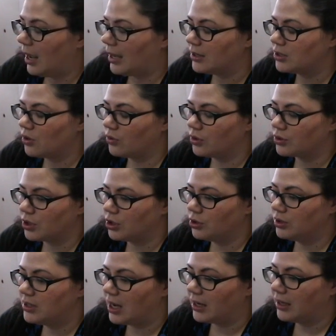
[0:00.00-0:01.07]
And so there's a
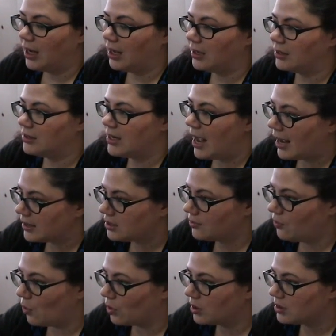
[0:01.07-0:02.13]
dedicated task
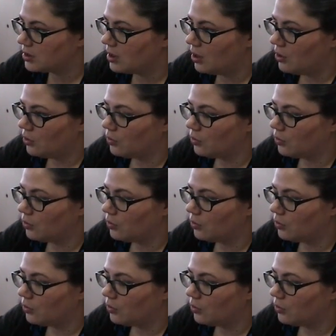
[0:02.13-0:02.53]
force